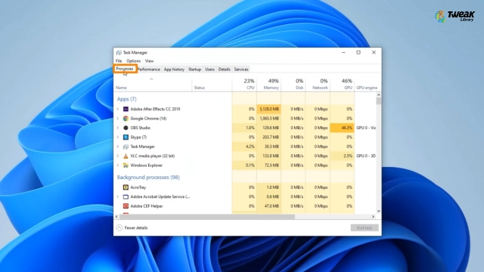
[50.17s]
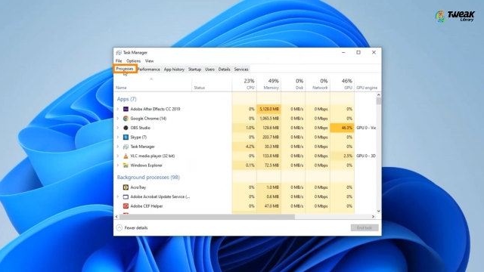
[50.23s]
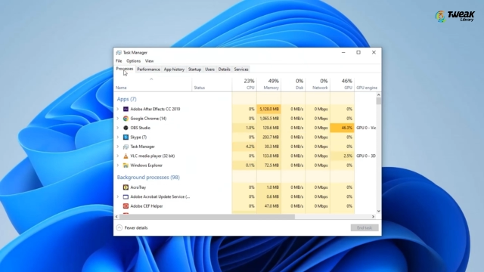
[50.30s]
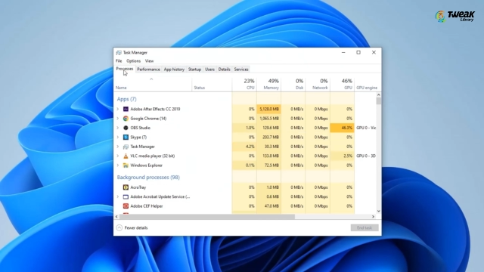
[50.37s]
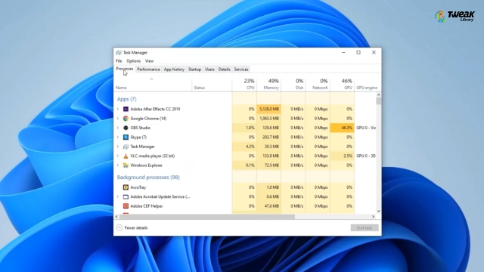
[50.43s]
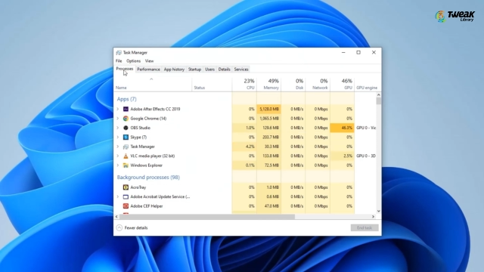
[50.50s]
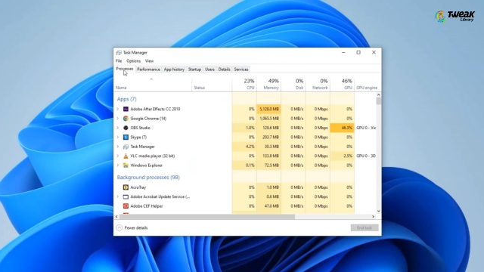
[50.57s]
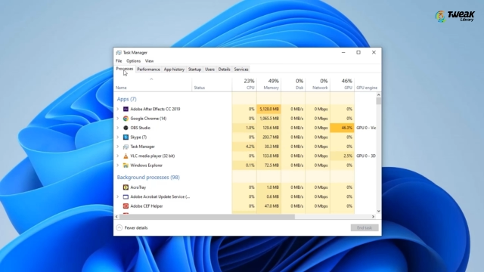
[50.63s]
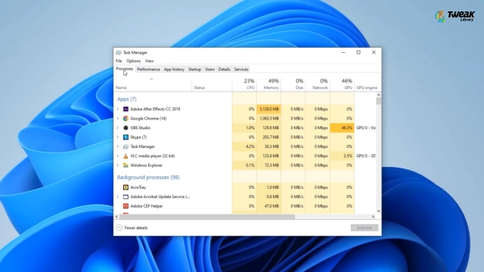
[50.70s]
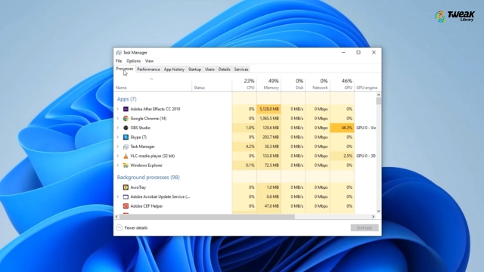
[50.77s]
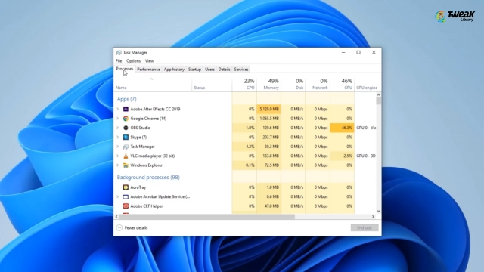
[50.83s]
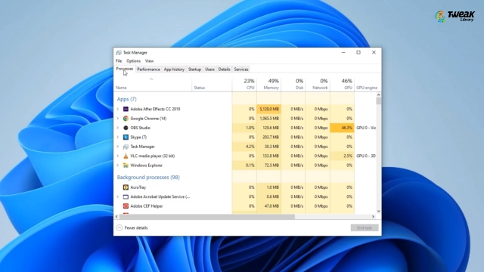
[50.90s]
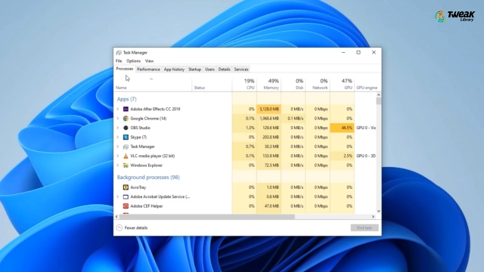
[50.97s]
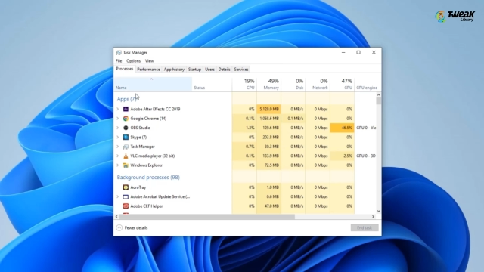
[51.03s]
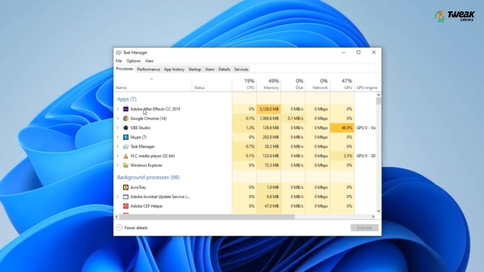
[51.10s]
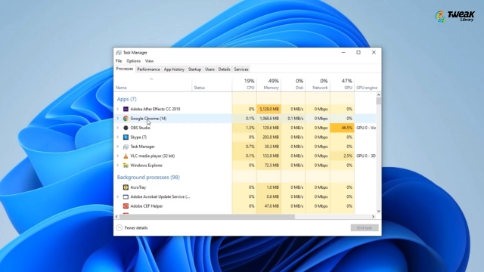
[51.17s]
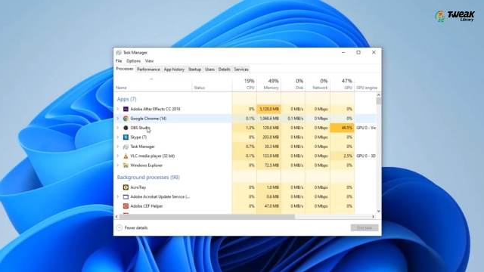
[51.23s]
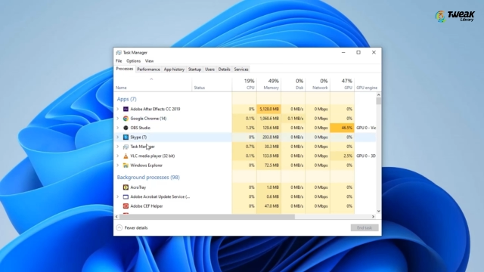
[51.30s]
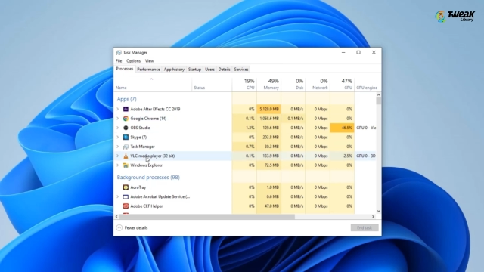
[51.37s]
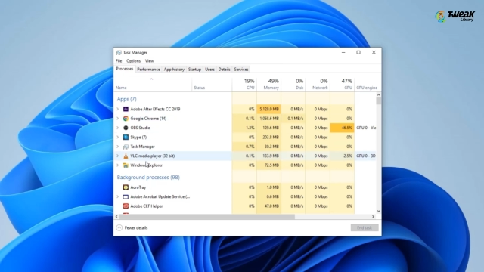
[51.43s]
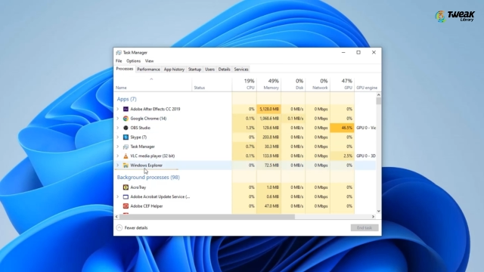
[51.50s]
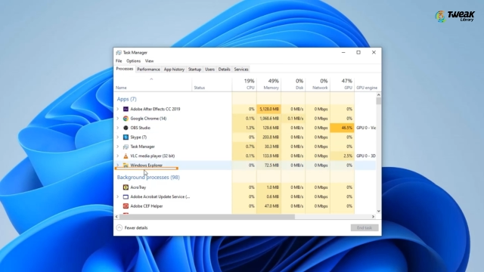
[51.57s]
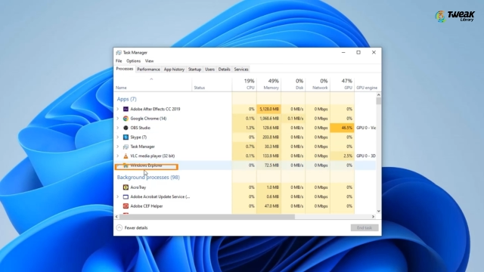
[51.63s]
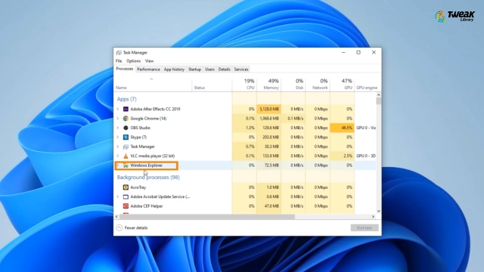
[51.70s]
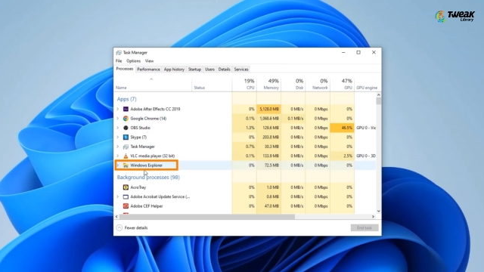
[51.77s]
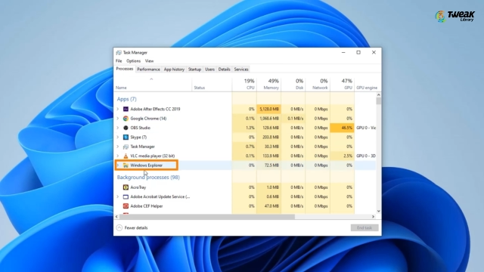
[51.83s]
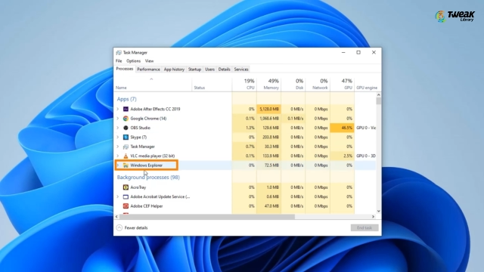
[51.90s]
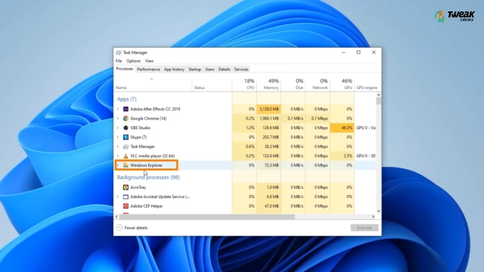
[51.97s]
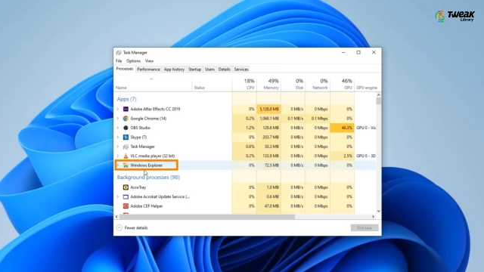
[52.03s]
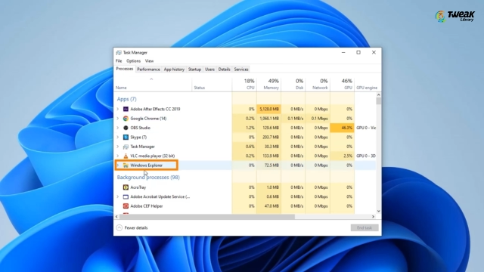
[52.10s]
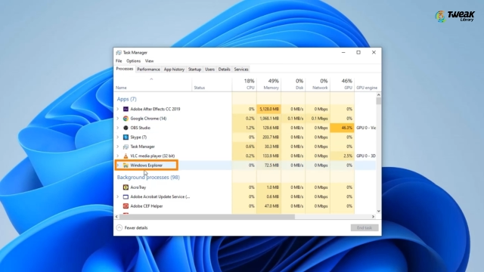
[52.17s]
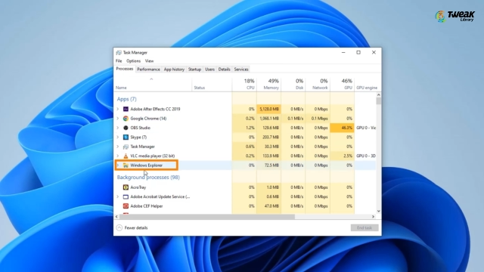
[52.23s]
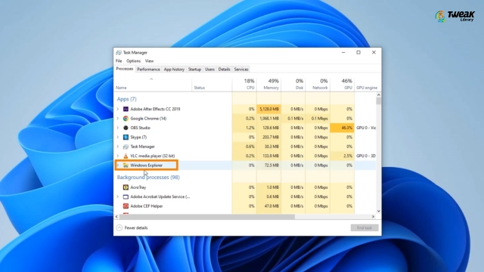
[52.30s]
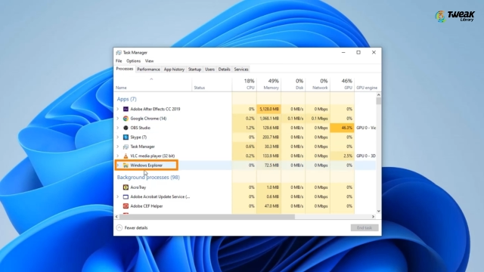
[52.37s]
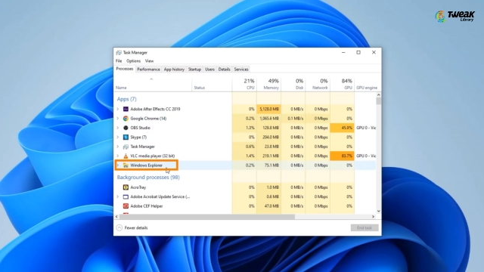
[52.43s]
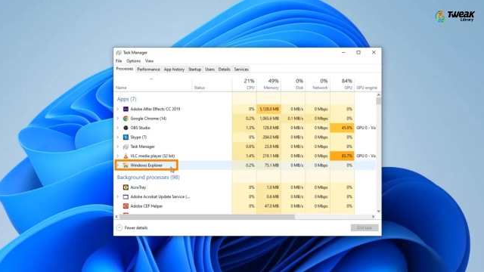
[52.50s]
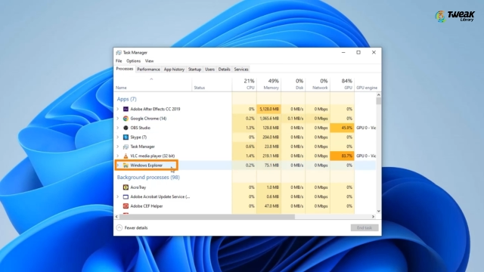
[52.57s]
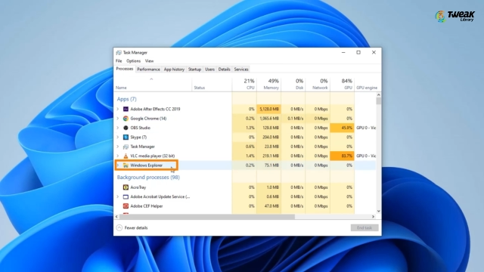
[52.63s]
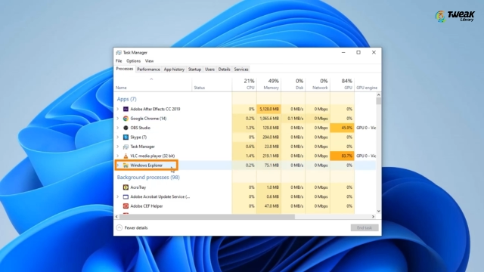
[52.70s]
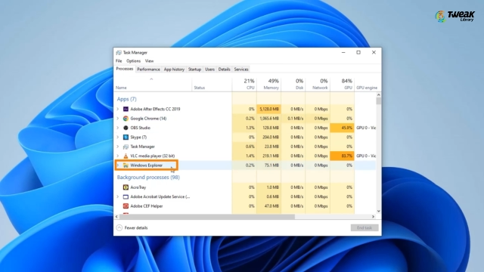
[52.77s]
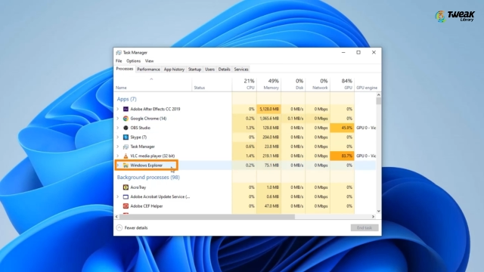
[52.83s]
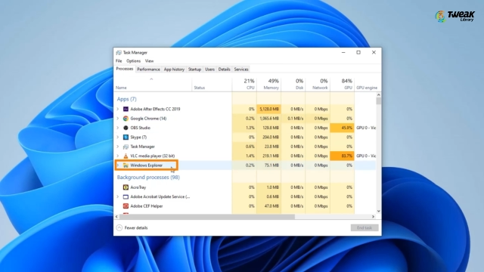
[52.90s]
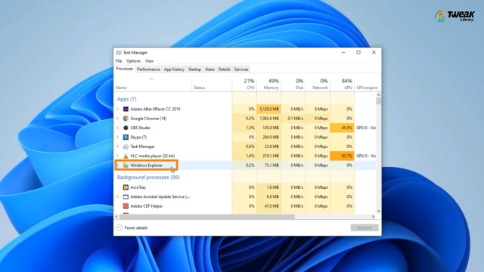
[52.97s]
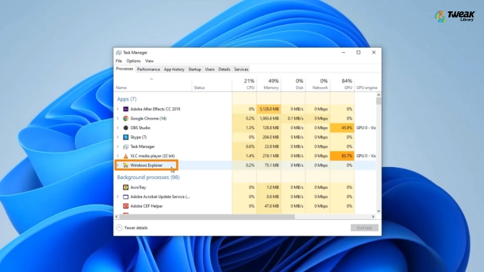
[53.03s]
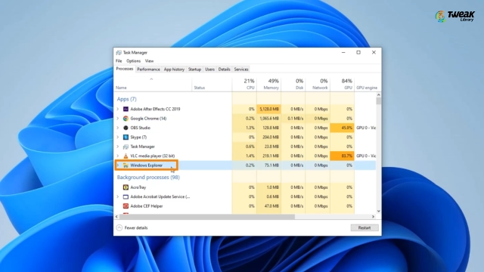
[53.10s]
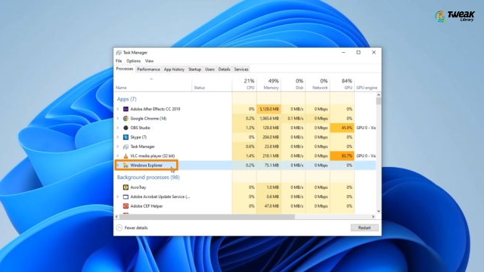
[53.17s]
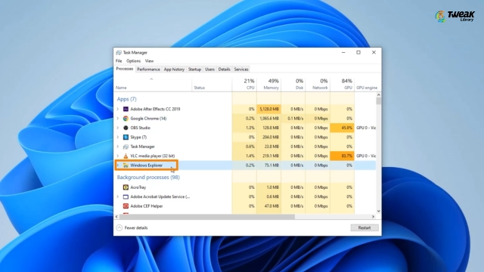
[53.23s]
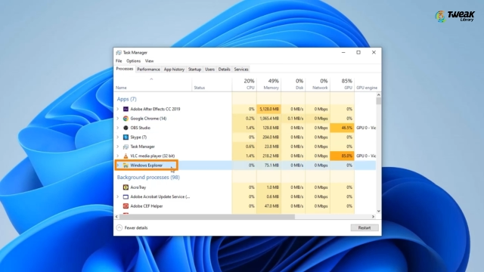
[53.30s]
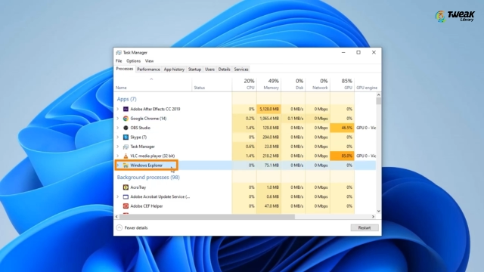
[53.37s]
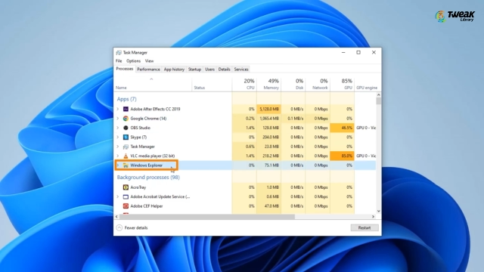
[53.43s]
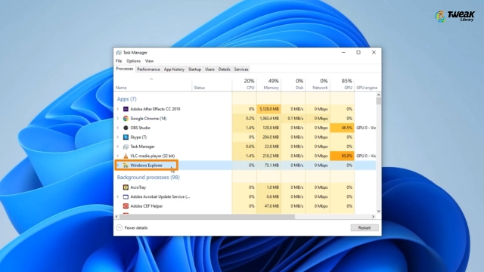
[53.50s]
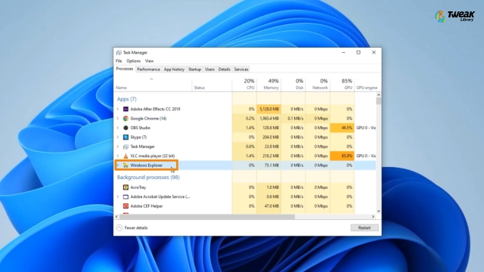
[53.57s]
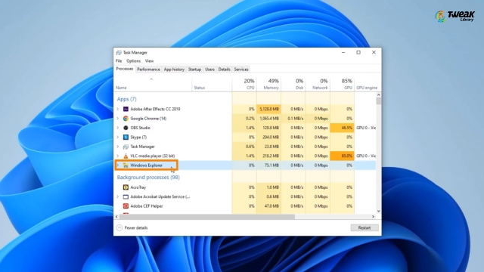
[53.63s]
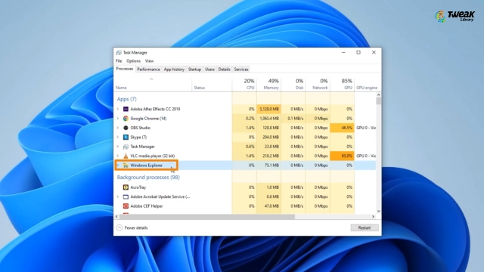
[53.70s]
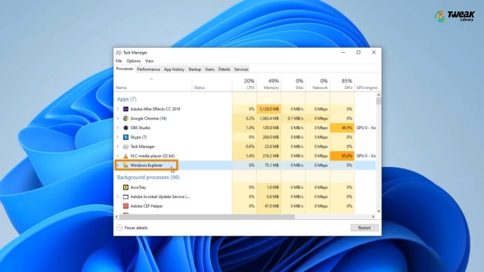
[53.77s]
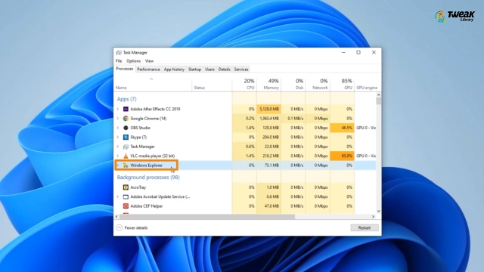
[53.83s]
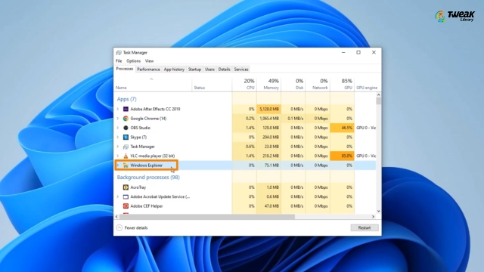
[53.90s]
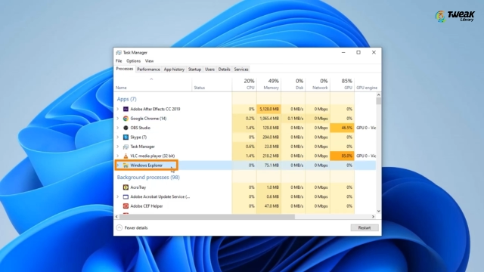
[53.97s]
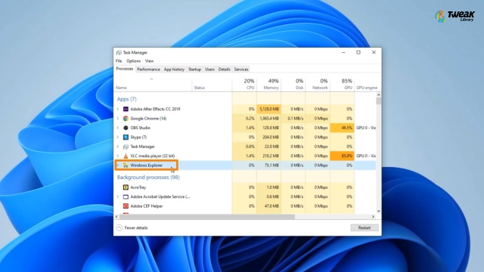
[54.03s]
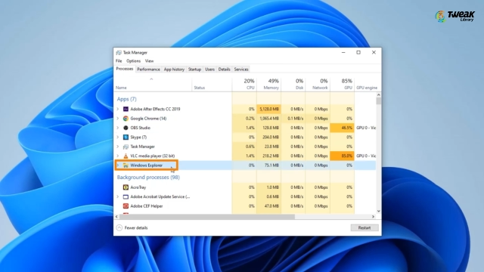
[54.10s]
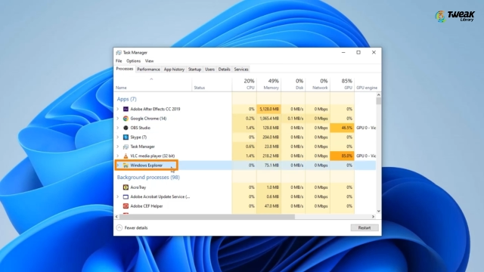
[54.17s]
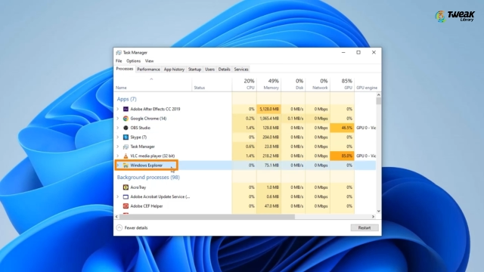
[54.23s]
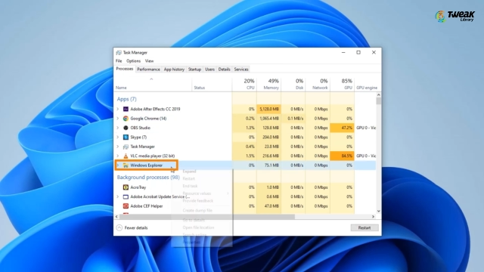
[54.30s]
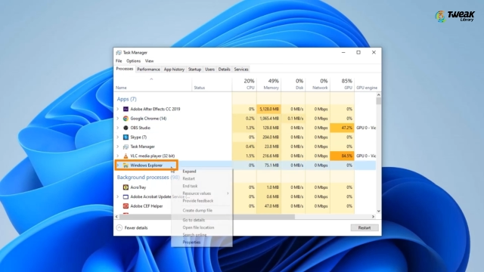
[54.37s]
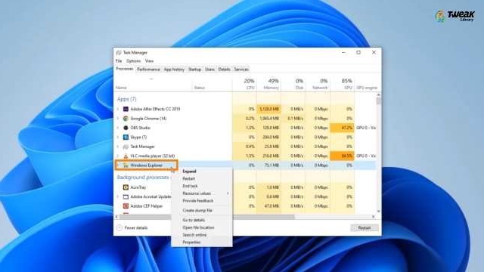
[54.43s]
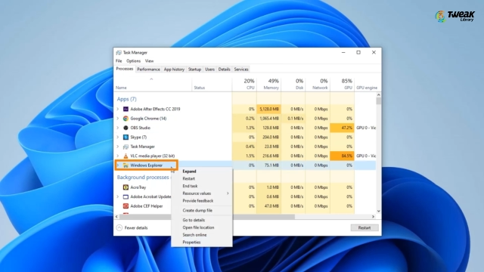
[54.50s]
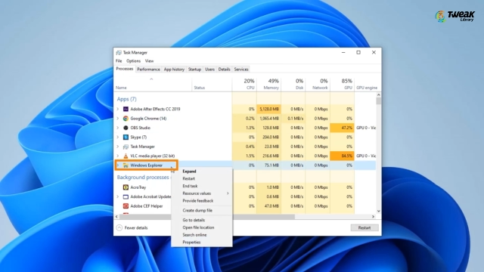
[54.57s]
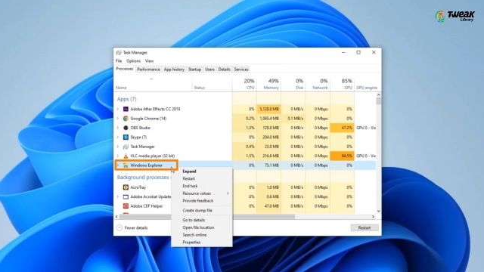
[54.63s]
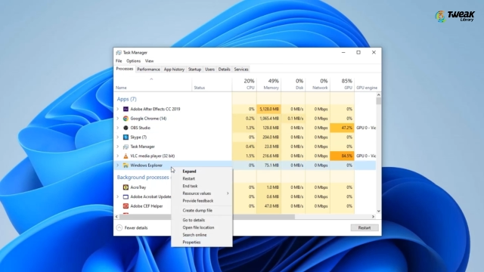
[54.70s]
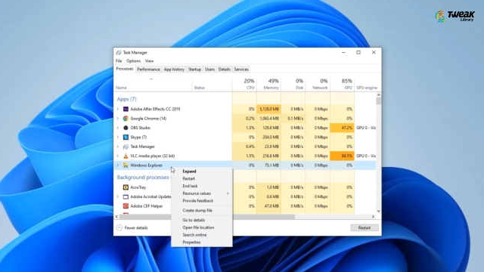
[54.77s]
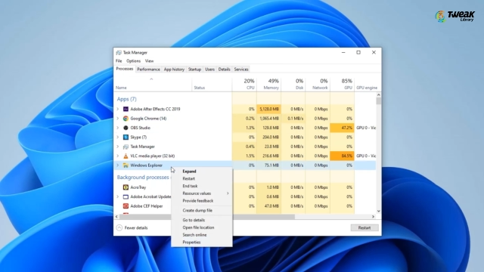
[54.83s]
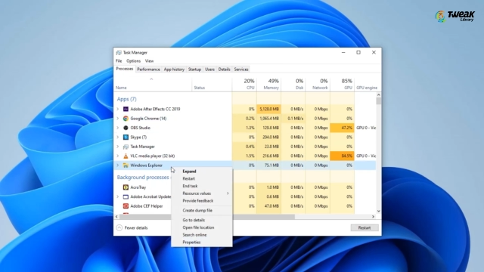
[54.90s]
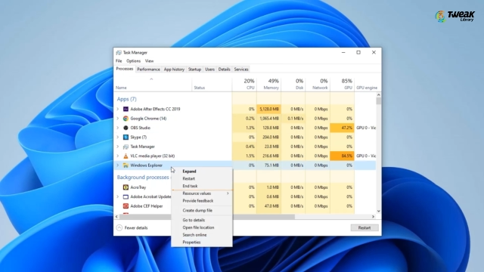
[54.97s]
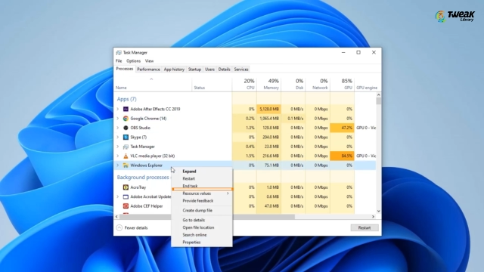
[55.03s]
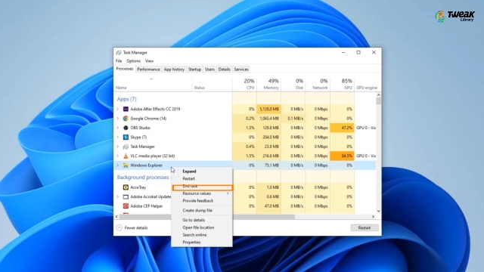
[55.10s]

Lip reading: Nobody's mouth can be seen.